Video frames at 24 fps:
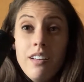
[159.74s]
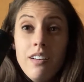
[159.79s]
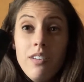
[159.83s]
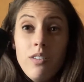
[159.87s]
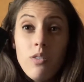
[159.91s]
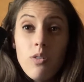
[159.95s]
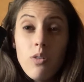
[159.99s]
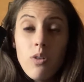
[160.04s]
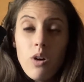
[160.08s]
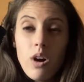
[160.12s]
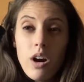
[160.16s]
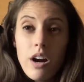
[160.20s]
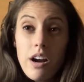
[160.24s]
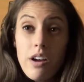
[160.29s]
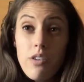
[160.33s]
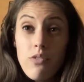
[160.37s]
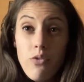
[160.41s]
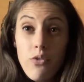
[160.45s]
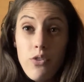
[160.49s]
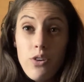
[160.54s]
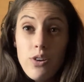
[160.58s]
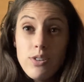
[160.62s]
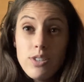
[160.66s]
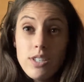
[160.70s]
or
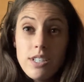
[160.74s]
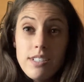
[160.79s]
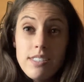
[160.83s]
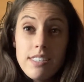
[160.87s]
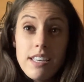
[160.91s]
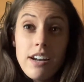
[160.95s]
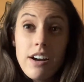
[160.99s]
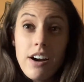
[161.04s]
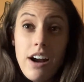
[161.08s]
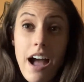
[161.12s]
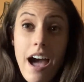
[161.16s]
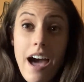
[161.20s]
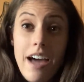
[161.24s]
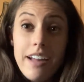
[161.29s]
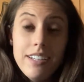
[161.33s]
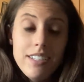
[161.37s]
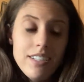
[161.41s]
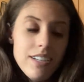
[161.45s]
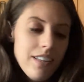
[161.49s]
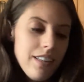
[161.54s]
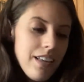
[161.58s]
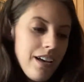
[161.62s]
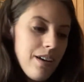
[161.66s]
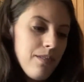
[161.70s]
infusions that are
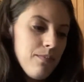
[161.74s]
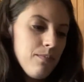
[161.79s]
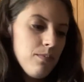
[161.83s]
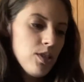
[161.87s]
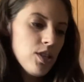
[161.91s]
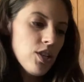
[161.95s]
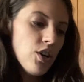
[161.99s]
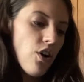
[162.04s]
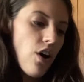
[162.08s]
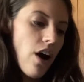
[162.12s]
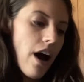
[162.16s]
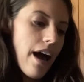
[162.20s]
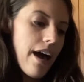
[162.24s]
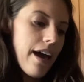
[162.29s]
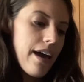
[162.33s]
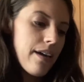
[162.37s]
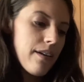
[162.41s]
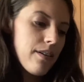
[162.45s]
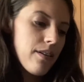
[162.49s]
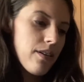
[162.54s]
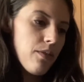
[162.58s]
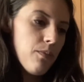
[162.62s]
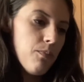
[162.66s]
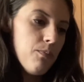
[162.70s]
added to them. So
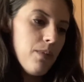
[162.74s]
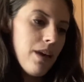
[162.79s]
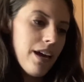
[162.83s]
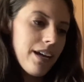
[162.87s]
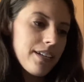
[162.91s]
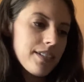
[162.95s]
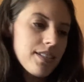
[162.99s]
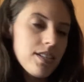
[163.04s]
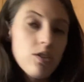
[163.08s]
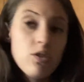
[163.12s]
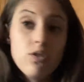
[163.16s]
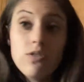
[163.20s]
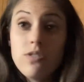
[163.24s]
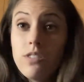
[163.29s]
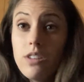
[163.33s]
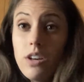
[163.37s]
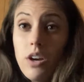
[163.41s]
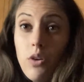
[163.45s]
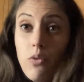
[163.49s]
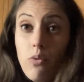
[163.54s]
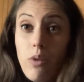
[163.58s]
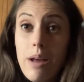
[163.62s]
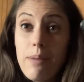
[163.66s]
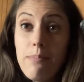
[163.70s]
I mixed
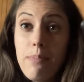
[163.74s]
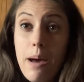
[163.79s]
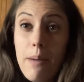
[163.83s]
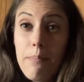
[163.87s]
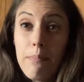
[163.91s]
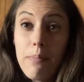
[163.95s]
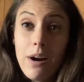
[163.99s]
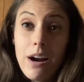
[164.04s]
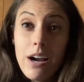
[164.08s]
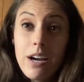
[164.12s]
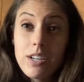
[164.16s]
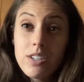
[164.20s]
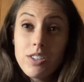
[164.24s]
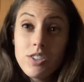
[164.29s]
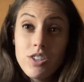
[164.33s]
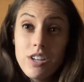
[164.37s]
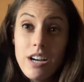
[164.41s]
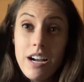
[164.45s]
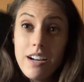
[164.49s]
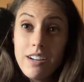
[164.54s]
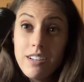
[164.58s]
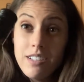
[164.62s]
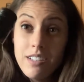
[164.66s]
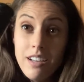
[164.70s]
the red pepper
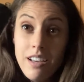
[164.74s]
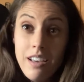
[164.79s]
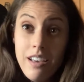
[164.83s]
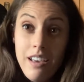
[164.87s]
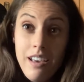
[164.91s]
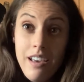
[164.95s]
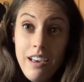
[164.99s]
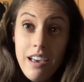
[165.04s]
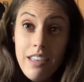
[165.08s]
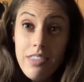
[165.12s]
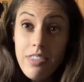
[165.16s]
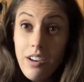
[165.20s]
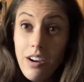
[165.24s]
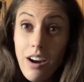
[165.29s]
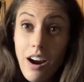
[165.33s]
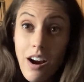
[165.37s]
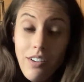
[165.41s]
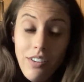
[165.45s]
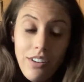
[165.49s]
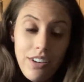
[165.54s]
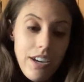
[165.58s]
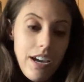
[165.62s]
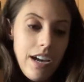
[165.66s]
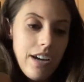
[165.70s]
extract and the
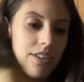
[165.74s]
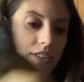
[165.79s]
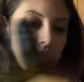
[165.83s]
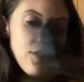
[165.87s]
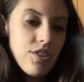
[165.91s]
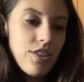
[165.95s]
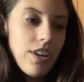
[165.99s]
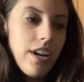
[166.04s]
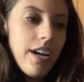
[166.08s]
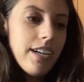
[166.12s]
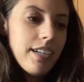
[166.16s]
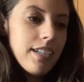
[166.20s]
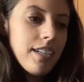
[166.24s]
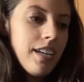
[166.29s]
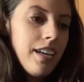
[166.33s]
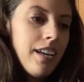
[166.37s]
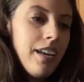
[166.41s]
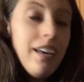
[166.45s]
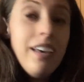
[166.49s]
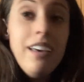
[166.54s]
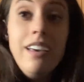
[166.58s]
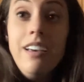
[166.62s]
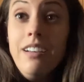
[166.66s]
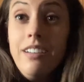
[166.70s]
garlic extract
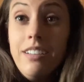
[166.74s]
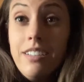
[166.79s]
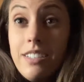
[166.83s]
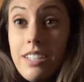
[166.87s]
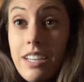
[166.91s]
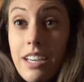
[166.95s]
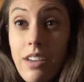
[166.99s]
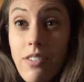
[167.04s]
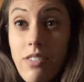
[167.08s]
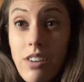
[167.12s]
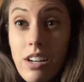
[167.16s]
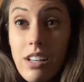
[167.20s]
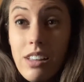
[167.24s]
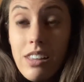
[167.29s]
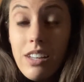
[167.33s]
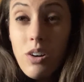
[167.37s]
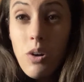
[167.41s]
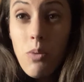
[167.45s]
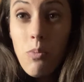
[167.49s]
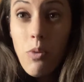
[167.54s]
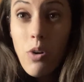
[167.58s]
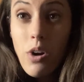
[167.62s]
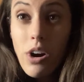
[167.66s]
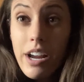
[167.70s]
to give it a
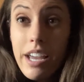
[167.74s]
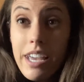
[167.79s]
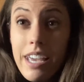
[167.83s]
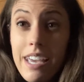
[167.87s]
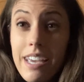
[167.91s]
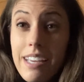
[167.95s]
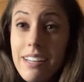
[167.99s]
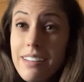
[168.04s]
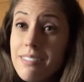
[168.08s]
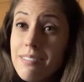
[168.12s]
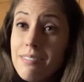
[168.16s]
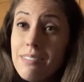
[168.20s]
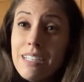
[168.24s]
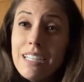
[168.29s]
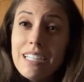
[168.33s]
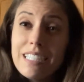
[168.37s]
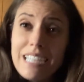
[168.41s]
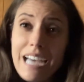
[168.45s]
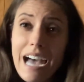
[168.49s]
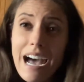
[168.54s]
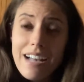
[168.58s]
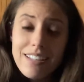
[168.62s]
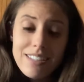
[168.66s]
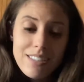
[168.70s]
little more heat and
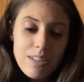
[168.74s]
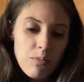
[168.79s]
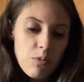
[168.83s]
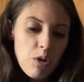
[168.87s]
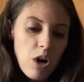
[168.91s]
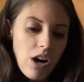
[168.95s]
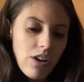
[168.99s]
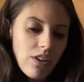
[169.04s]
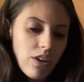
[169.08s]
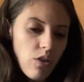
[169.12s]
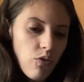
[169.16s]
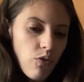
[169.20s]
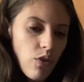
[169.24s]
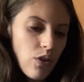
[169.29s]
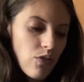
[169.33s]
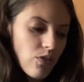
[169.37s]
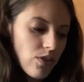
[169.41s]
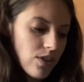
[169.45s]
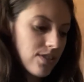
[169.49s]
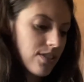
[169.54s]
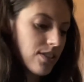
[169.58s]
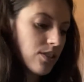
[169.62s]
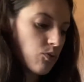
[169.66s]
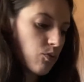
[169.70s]
to add some garlic
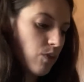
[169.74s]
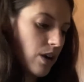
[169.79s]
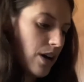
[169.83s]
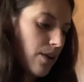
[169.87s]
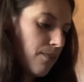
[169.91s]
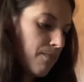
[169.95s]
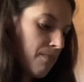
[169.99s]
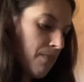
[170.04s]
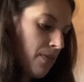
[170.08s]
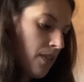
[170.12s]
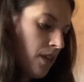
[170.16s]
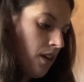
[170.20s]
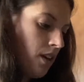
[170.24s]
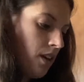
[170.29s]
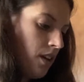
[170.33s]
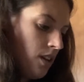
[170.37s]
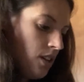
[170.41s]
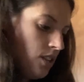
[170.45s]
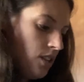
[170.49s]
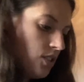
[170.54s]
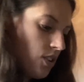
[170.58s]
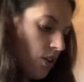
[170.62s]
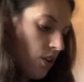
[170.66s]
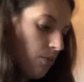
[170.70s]
flavors as well.
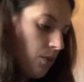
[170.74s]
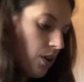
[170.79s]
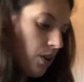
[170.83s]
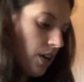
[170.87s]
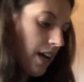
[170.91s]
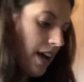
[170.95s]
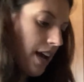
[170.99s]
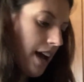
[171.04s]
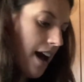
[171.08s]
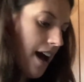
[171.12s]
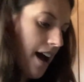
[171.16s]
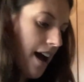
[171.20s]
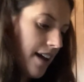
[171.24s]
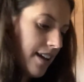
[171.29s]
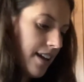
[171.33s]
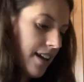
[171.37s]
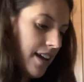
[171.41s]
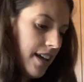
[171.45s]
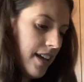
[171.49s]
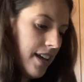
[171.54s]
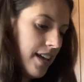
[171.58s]
So I'm gonna add